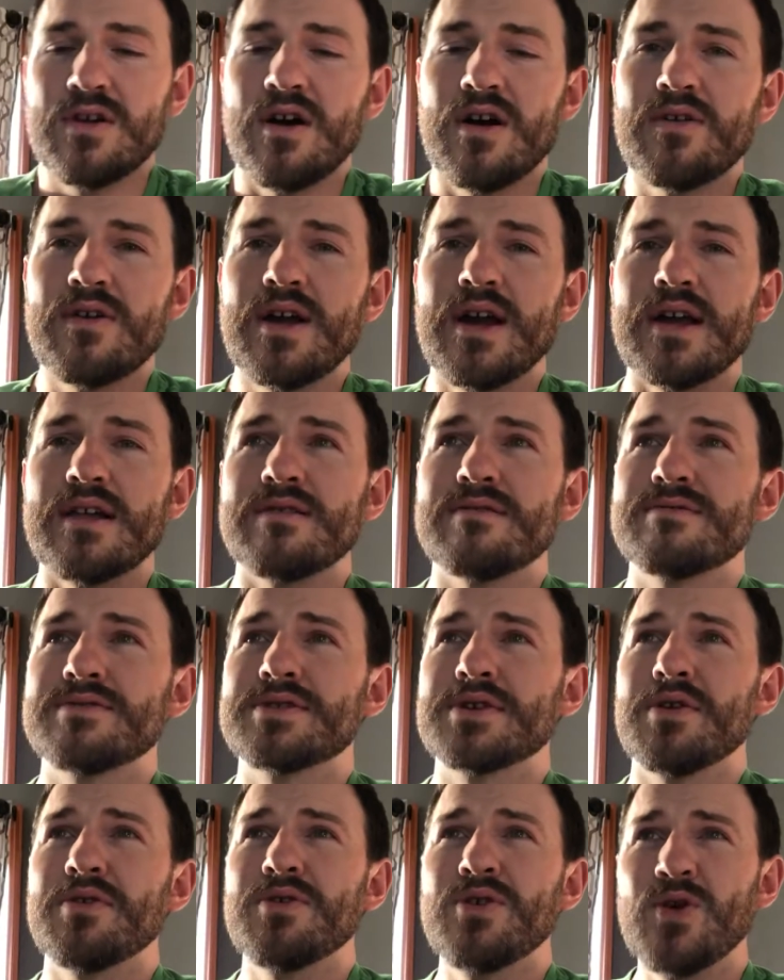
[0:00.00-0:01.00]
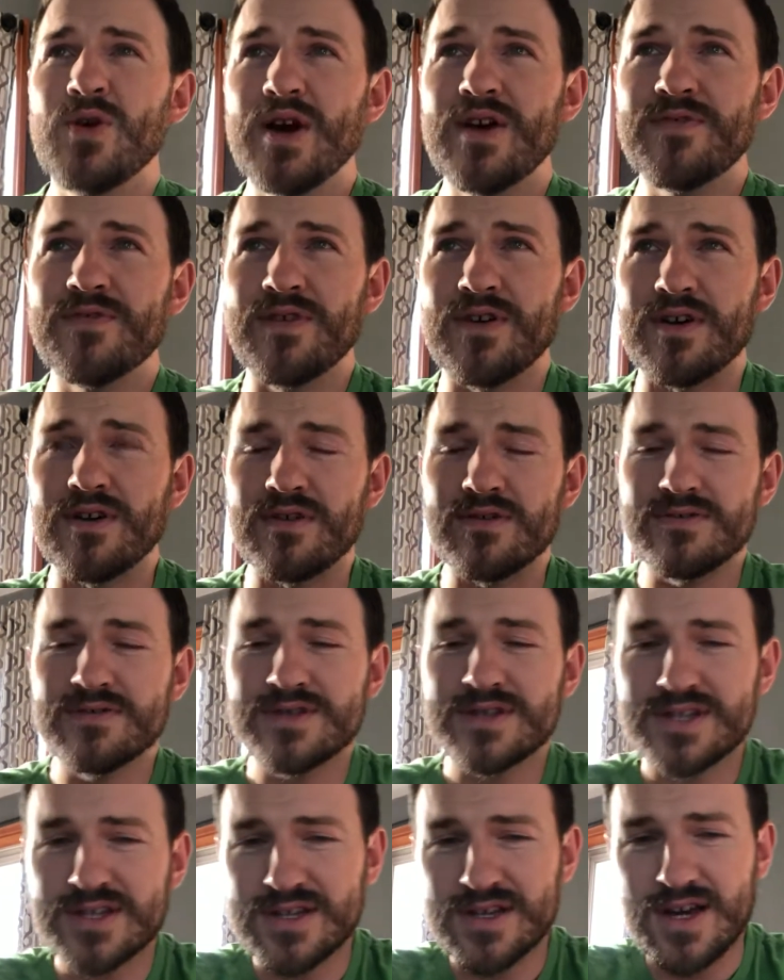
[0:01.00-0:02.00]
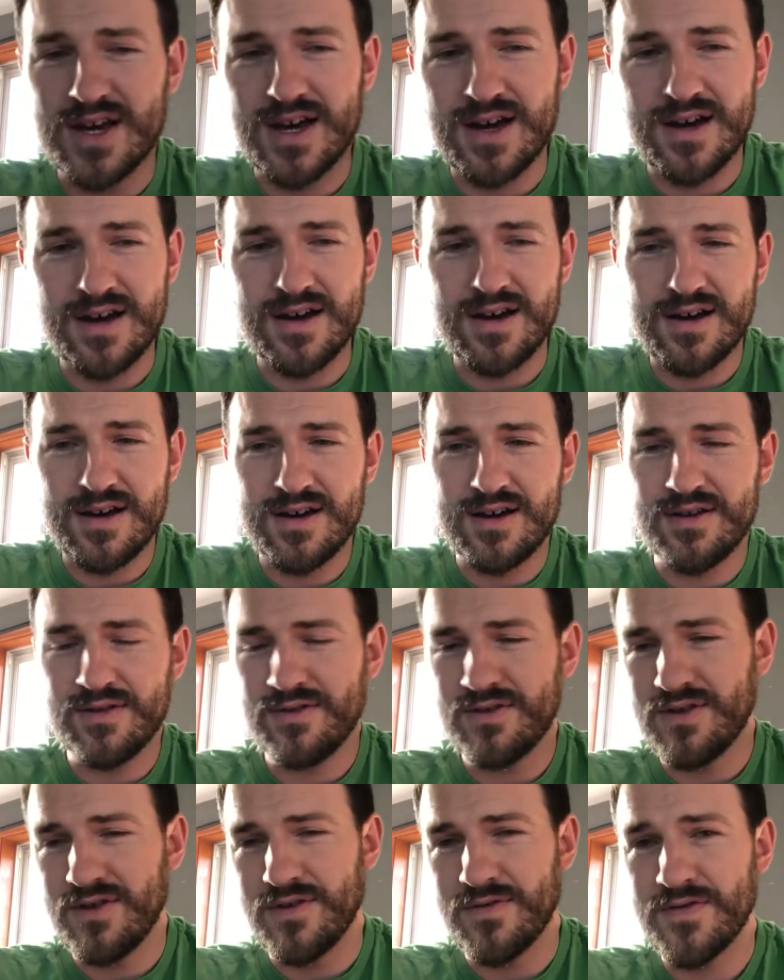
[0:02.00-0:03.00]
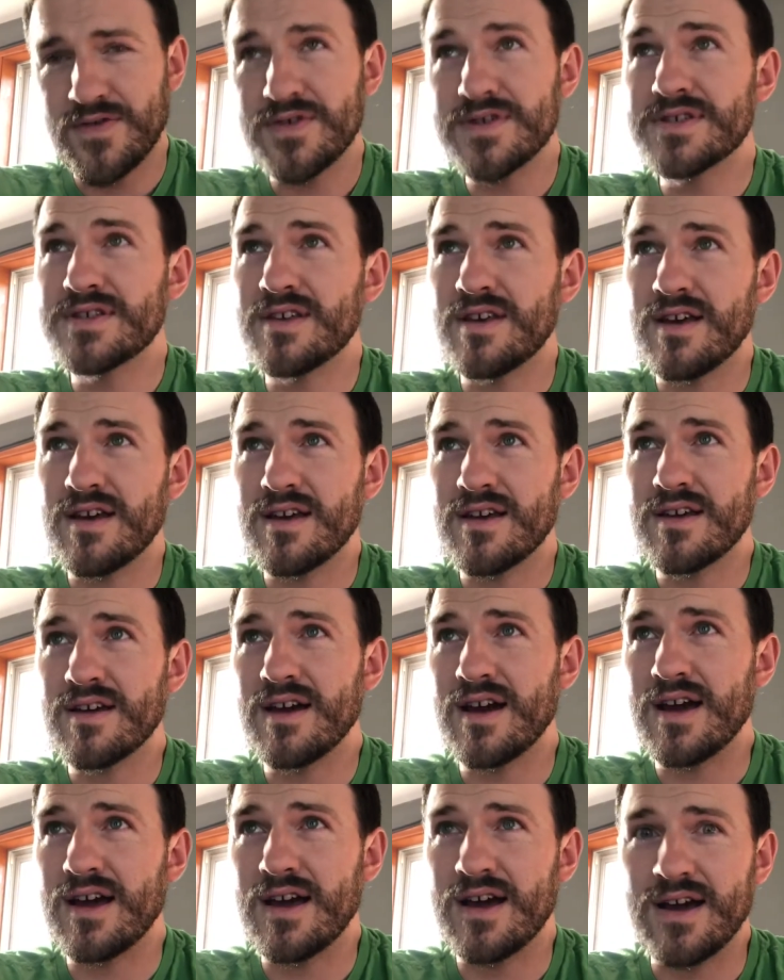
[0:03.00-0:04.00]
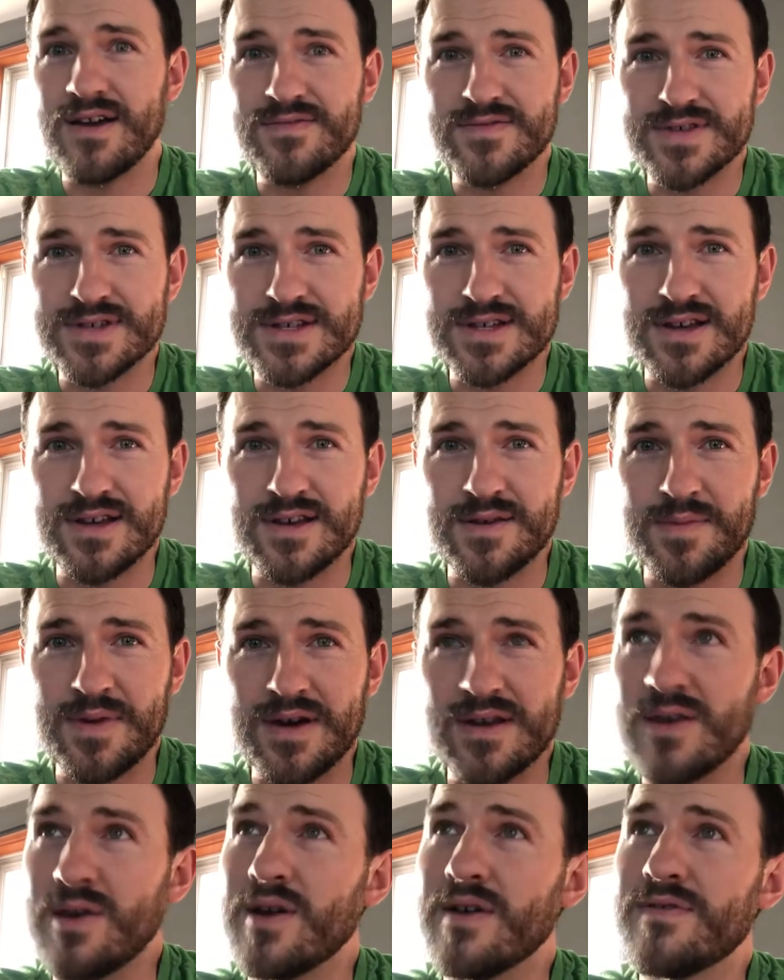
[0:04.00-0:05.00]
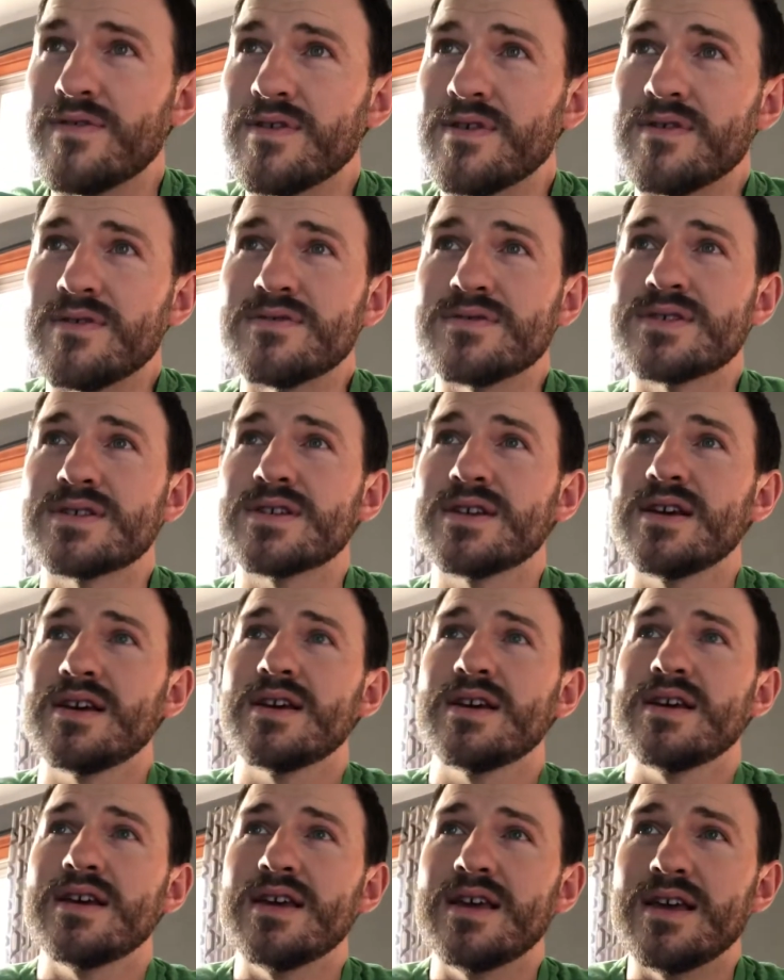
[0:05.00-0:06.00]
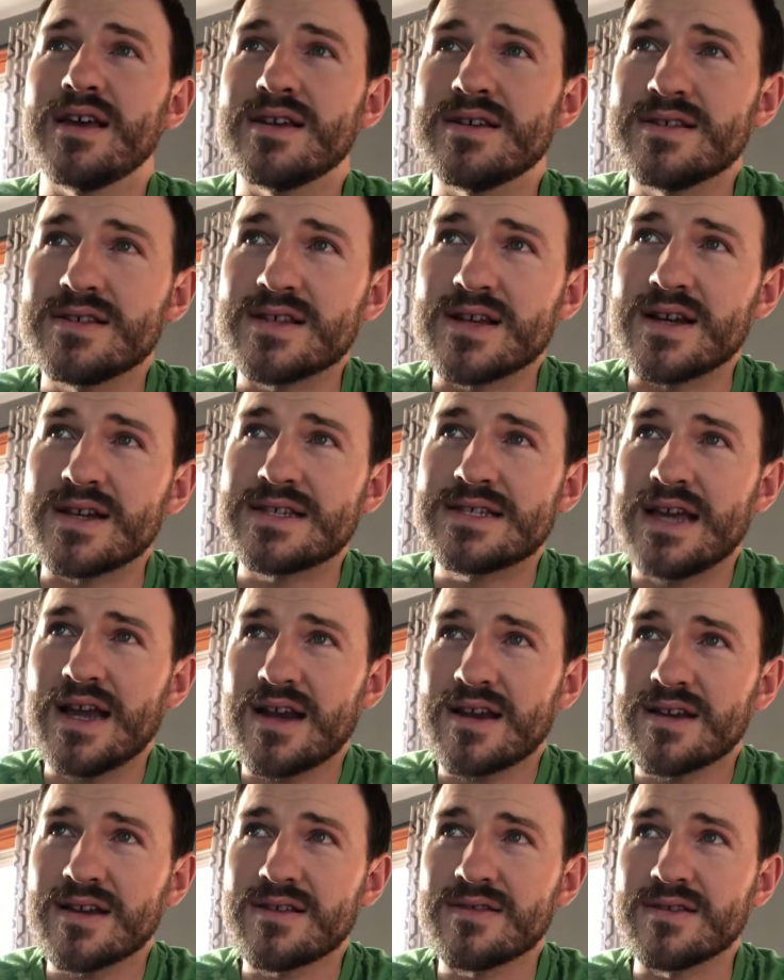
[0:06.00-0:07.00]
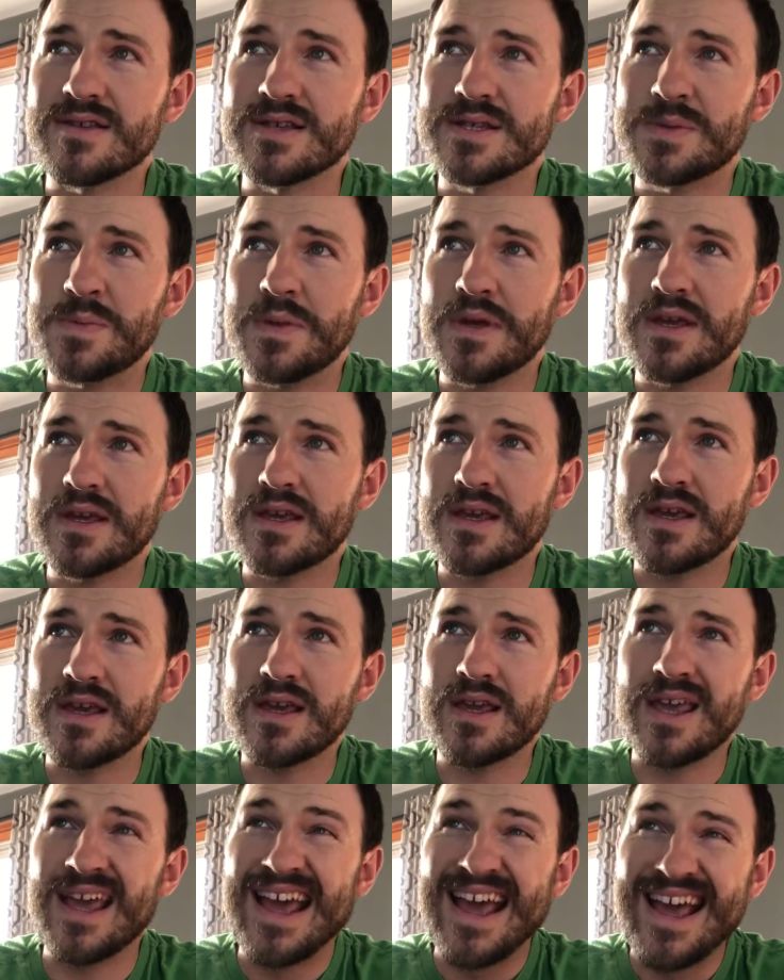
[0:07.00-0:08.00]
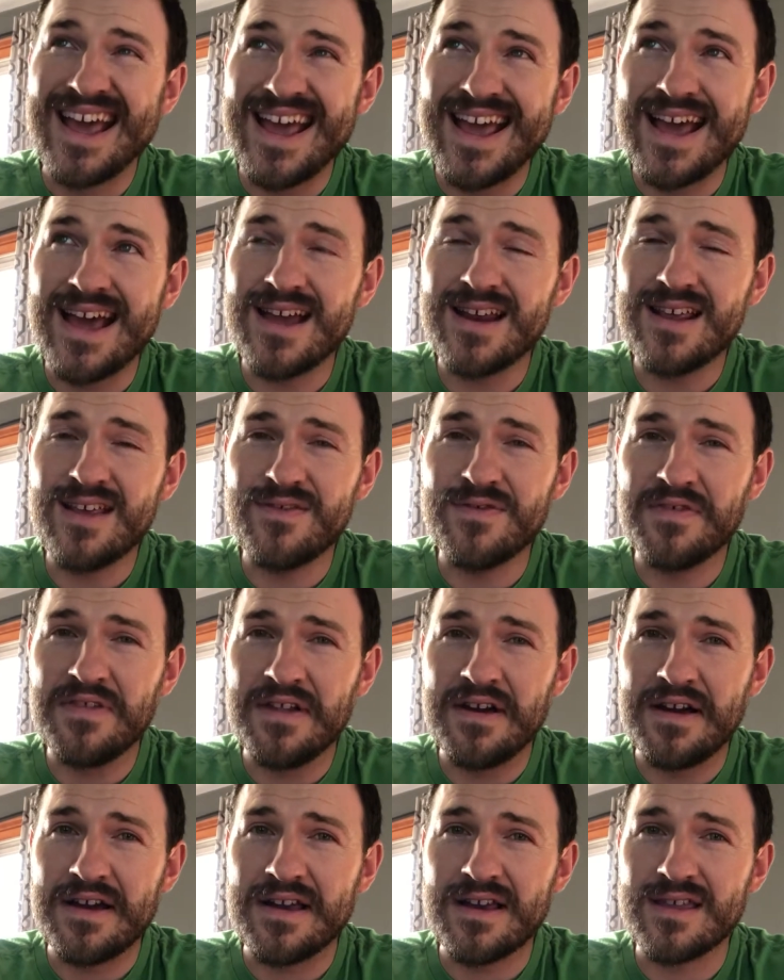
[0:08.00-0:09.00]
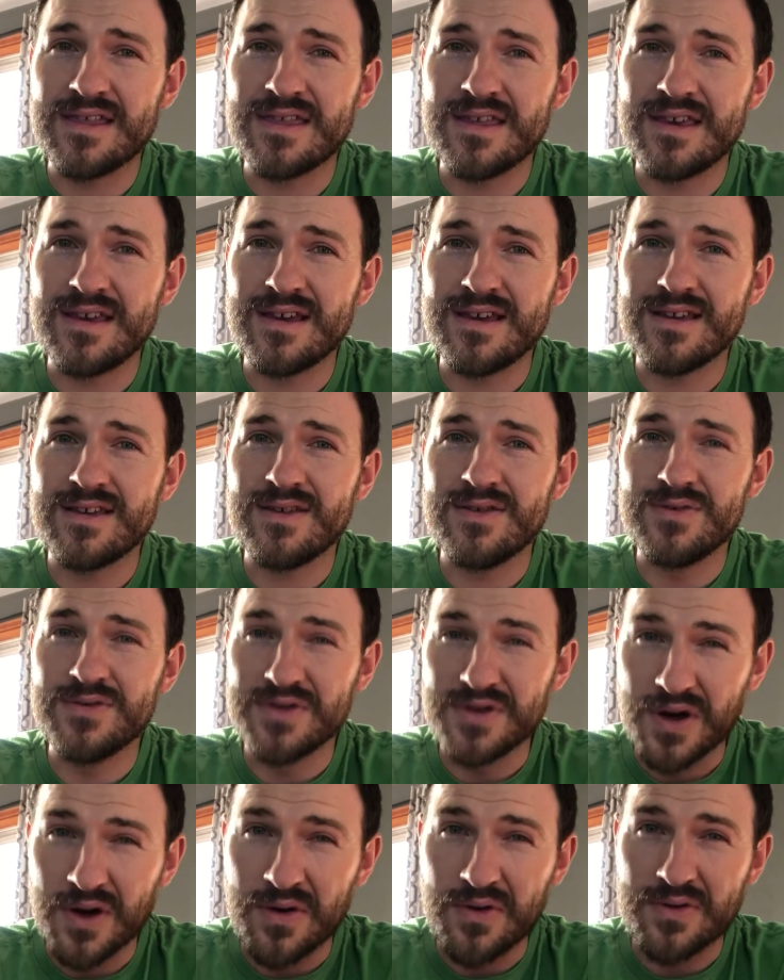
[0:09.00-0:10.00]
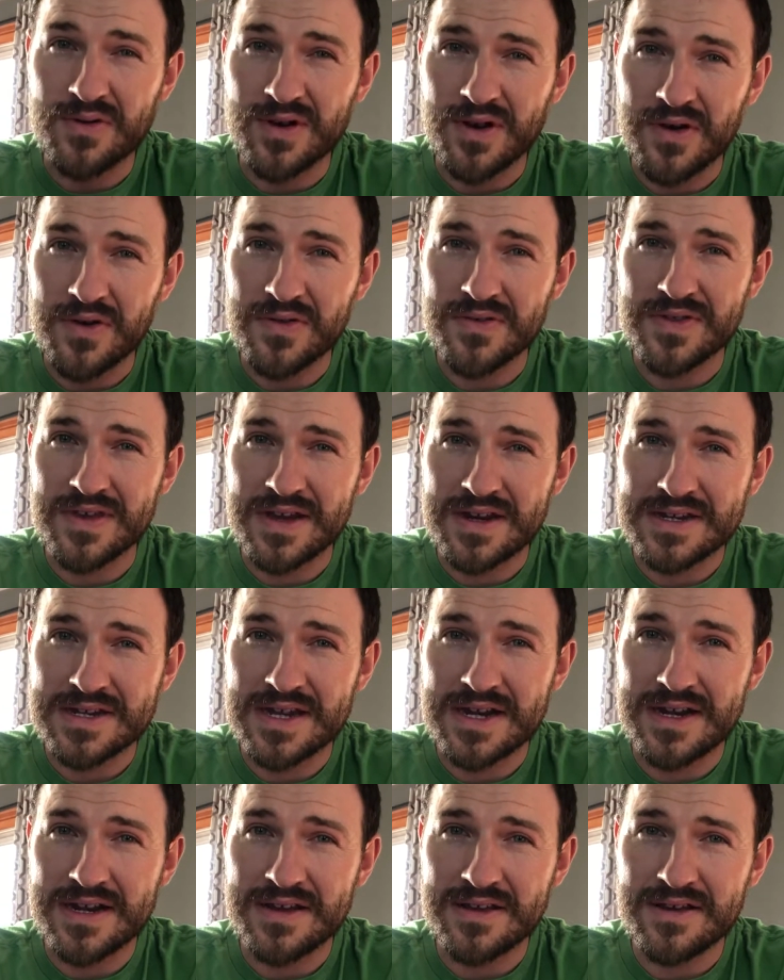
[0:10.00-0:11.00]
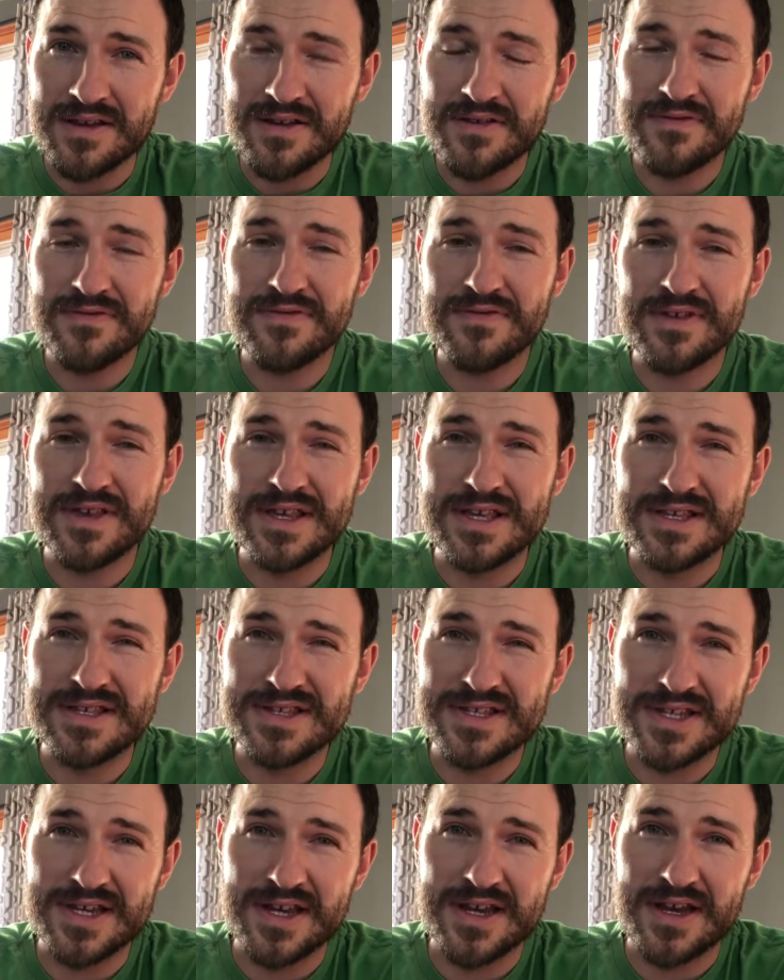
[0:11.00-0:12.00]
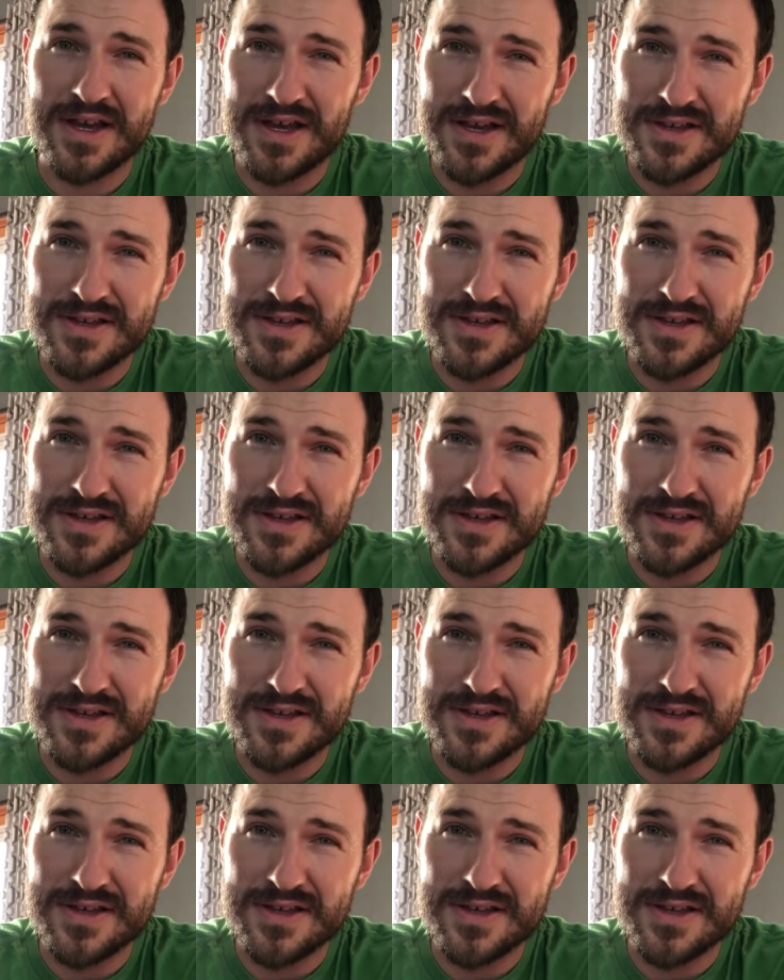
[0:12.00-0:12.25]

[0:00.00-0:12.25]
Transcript: All right. So UFOs. First thing I have to say about UFOs is, technically speaking, any flying thing you don't know the identity of is a